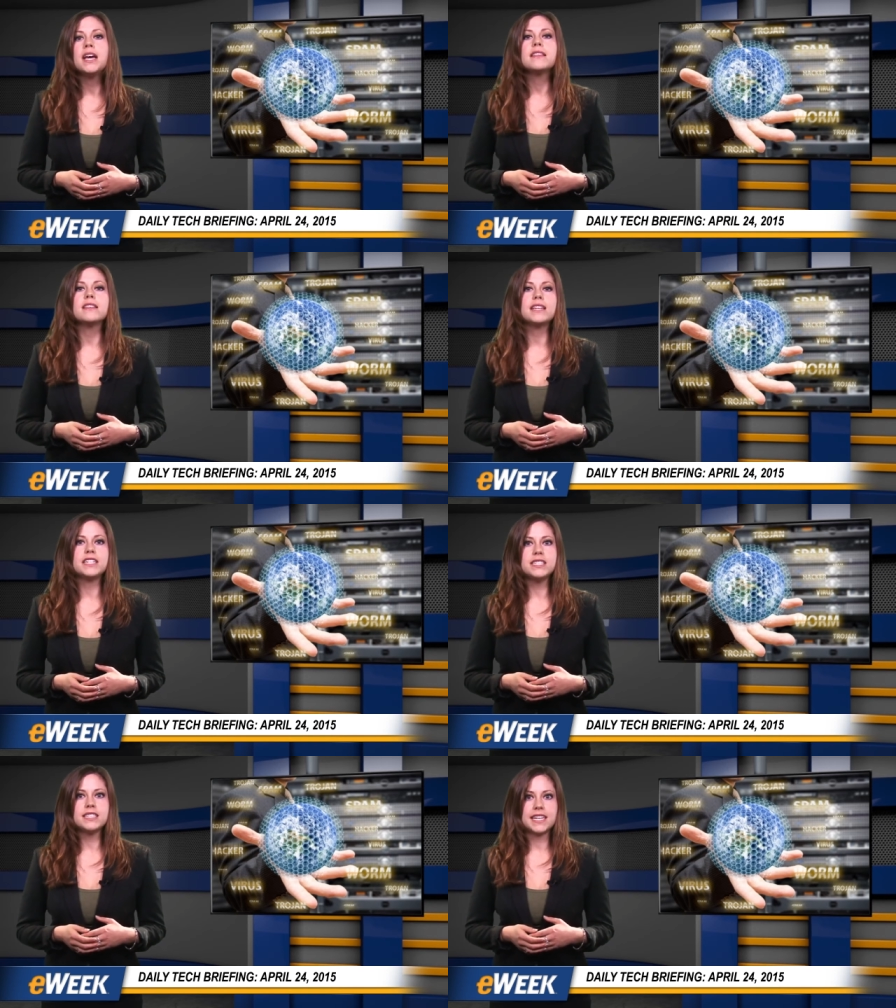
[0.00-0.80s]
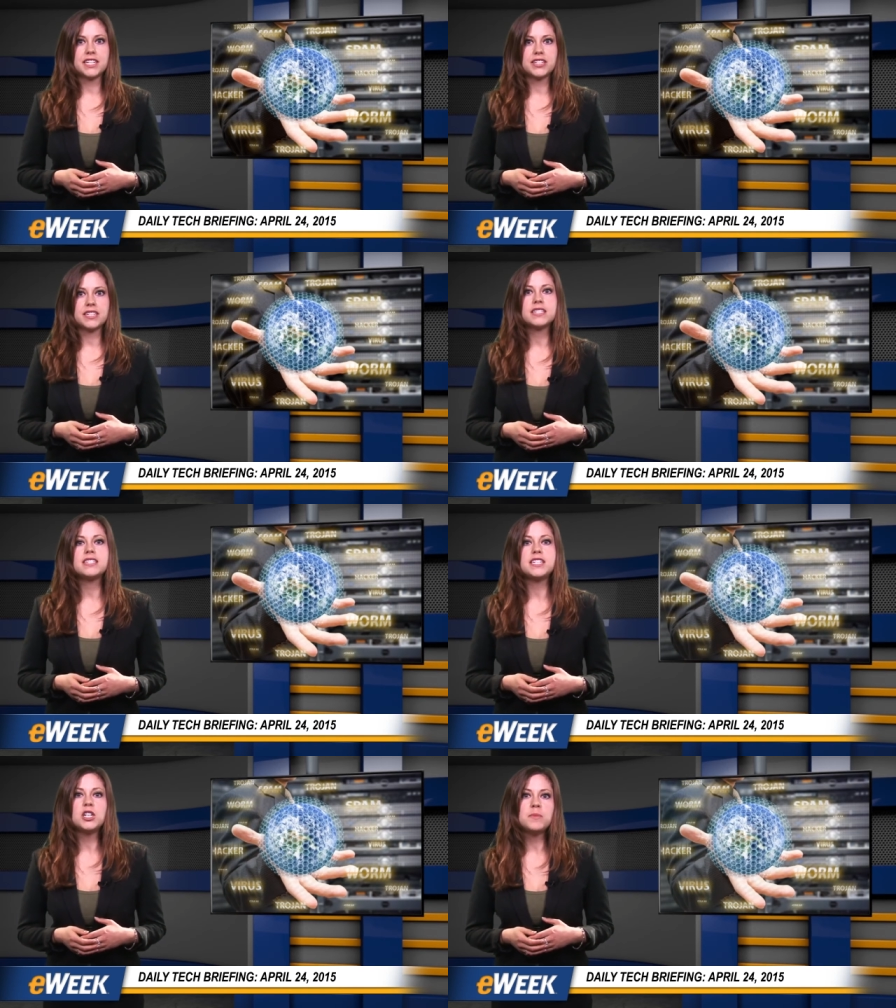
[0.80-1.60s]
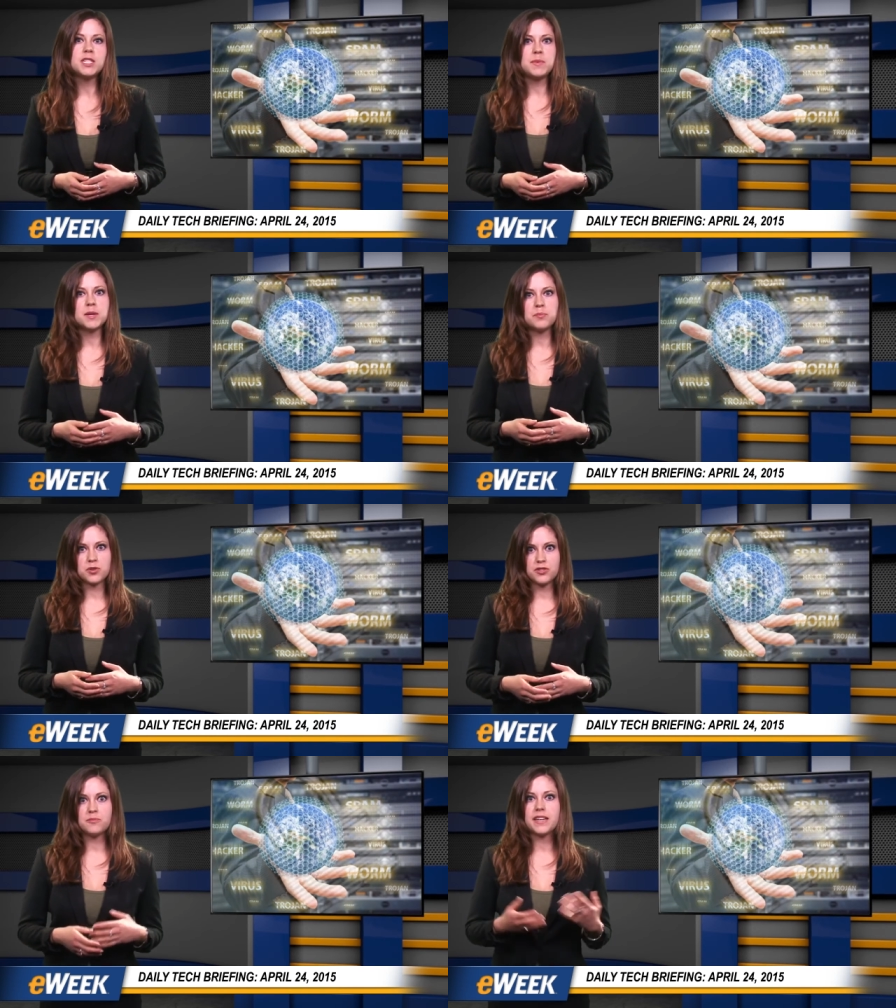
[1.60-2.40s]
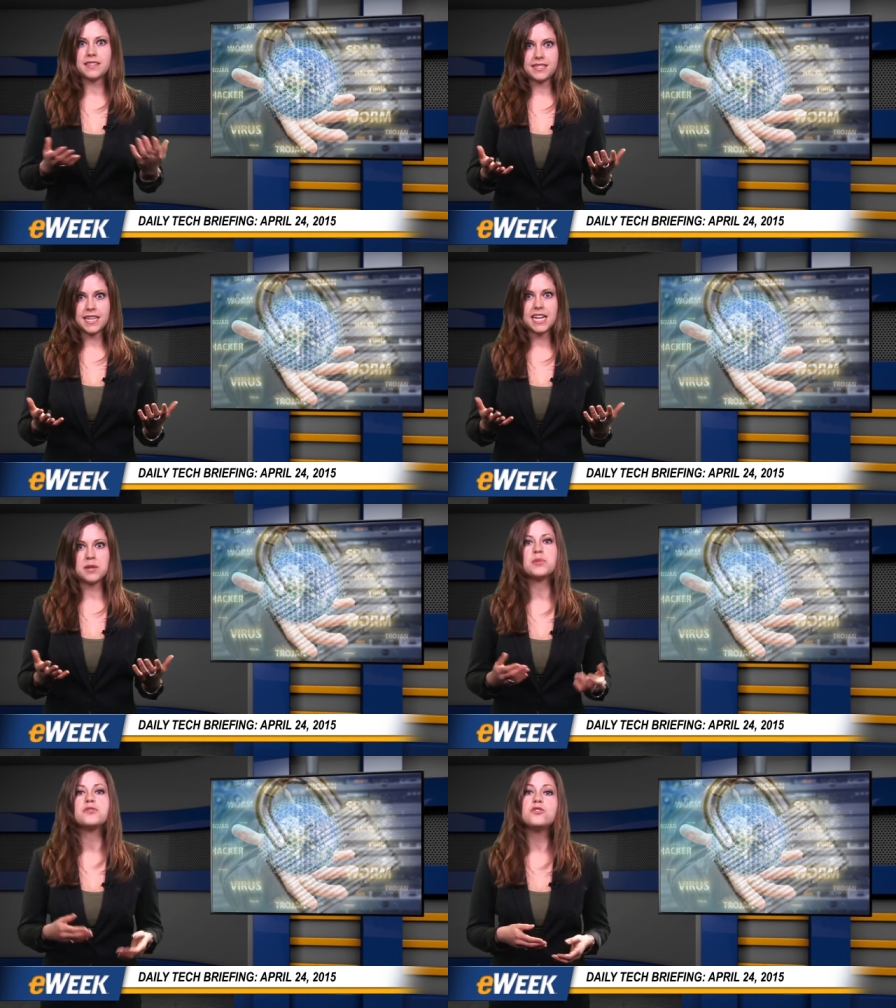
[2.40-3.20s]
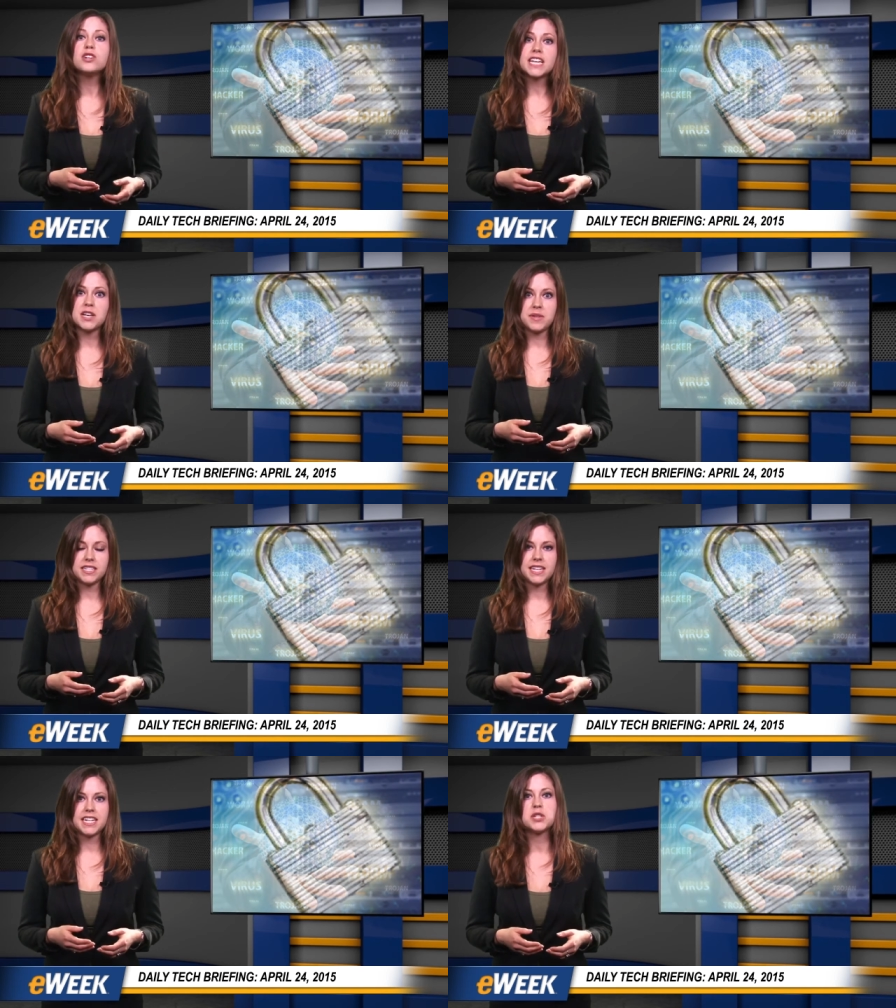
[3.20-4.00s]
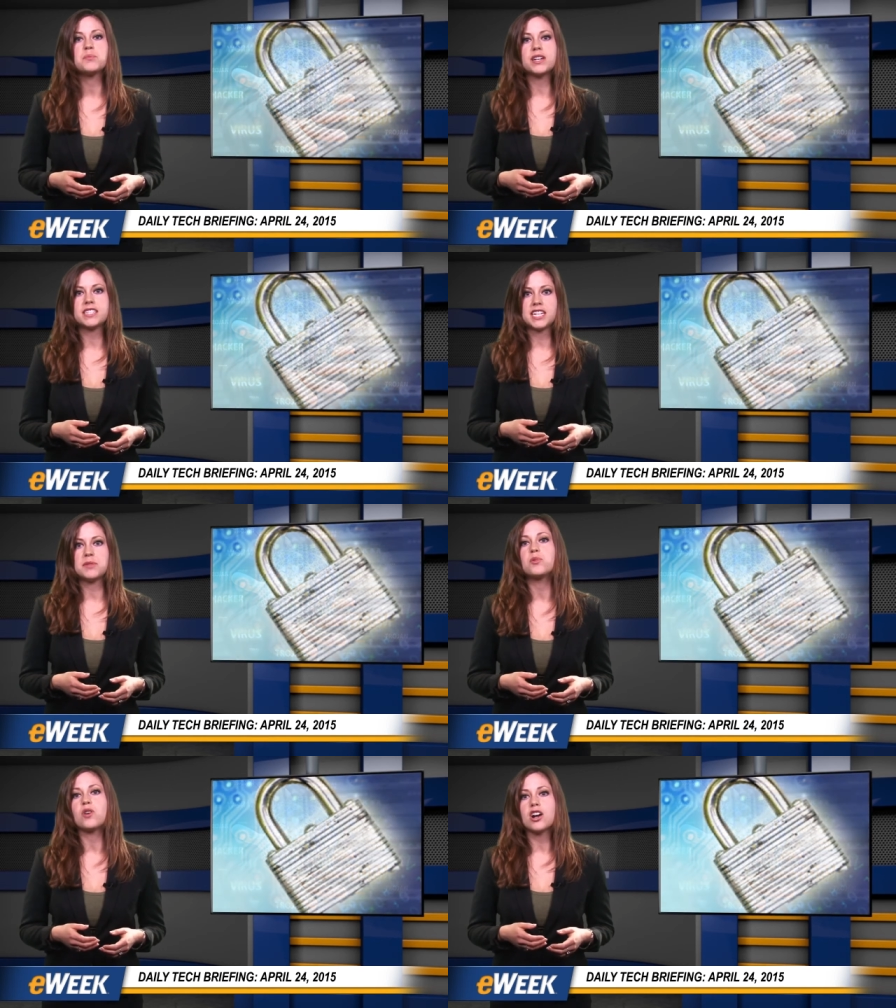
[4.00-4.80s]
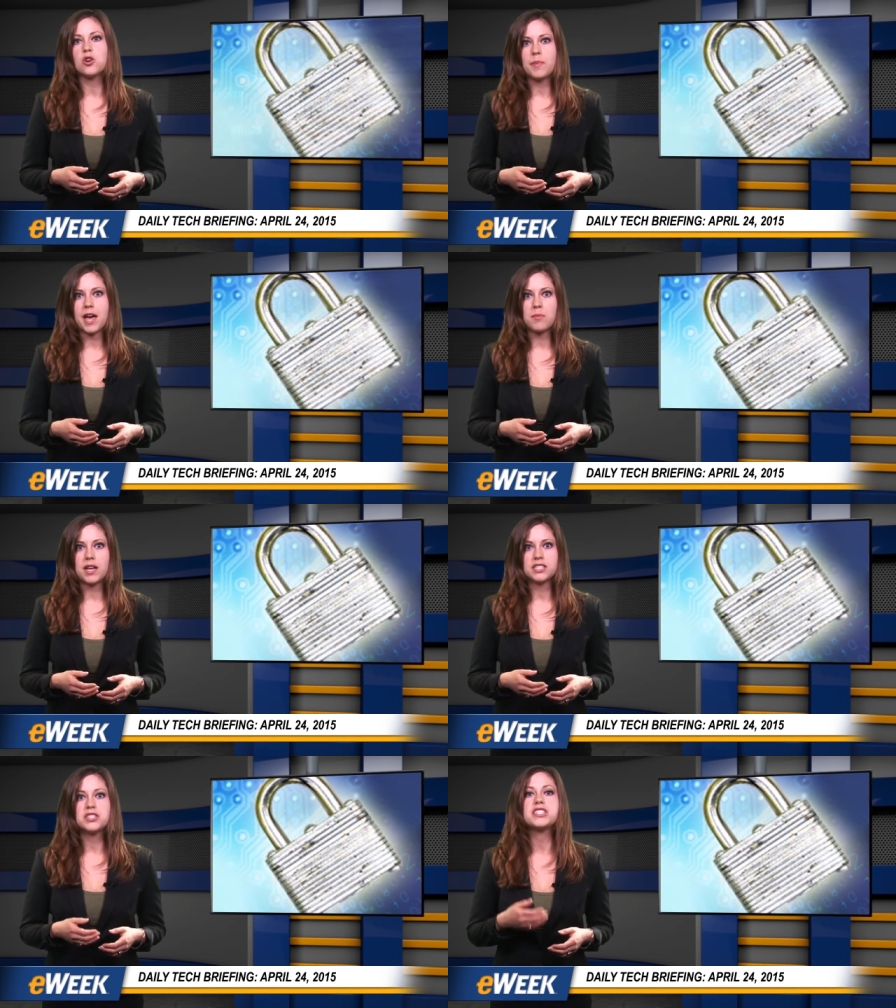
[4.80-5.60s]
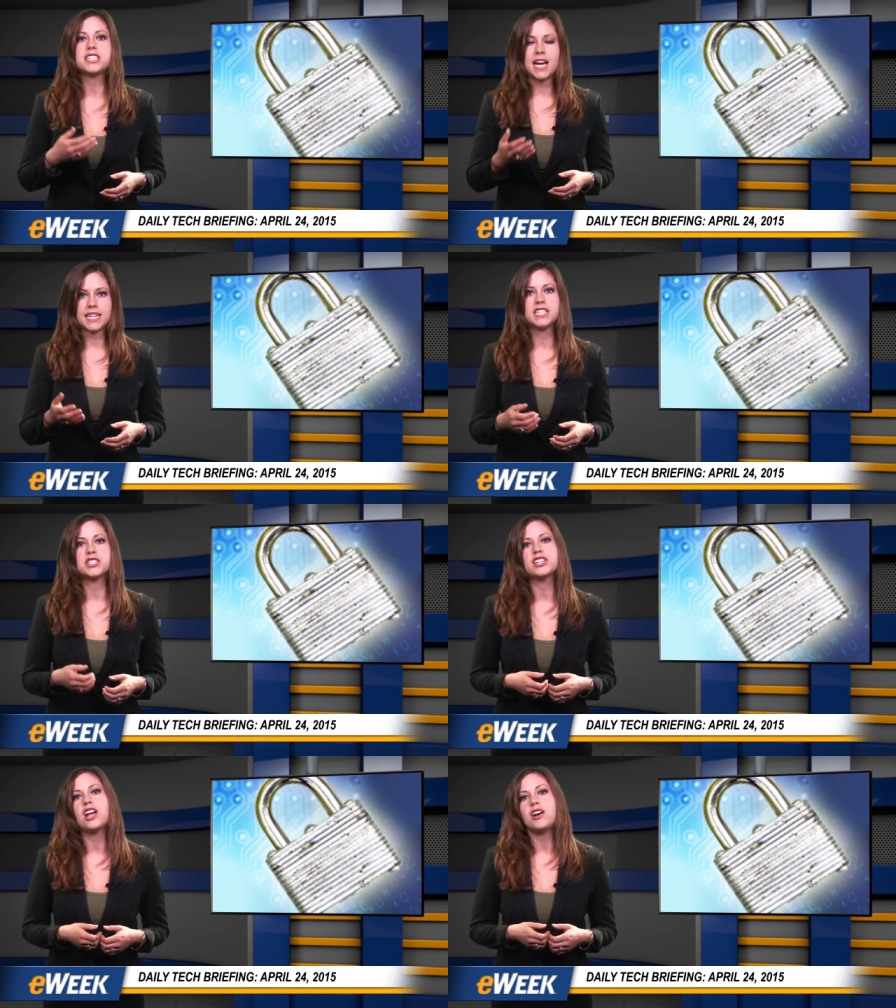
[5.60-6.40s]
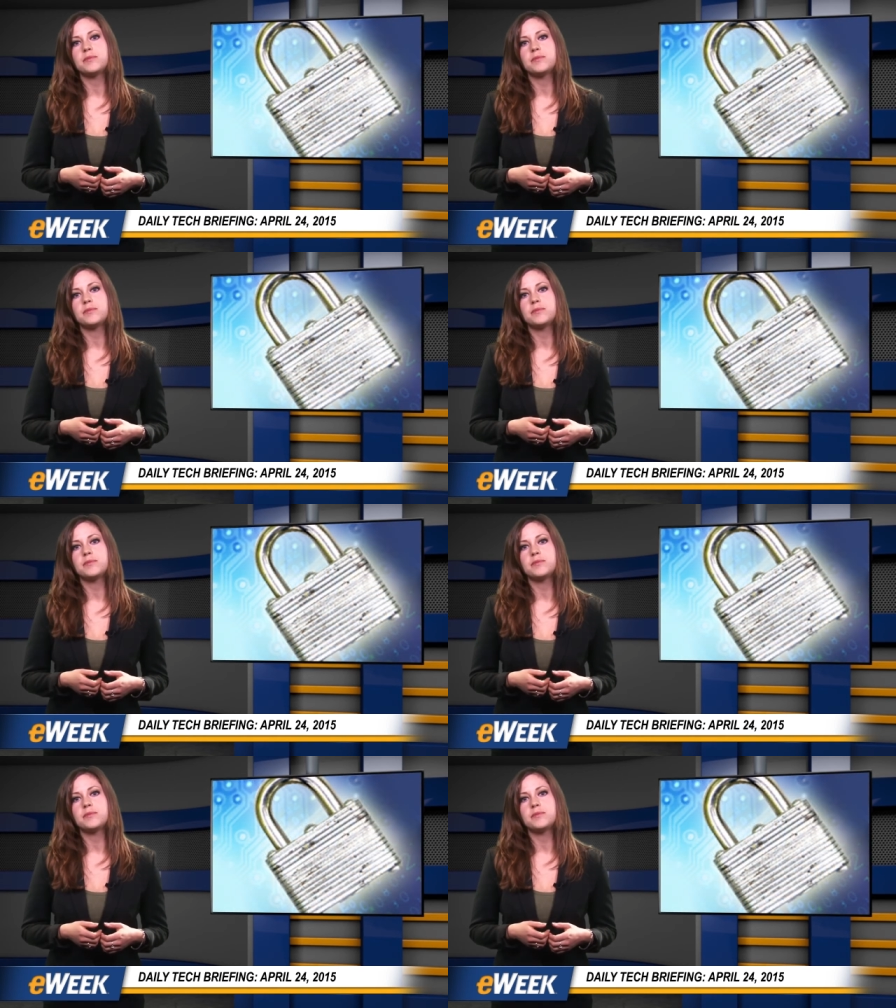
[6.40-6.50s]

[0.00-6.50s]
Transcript: The legislation still must be approved by the Senate before it can be sent to President Barack Obama to sign into law.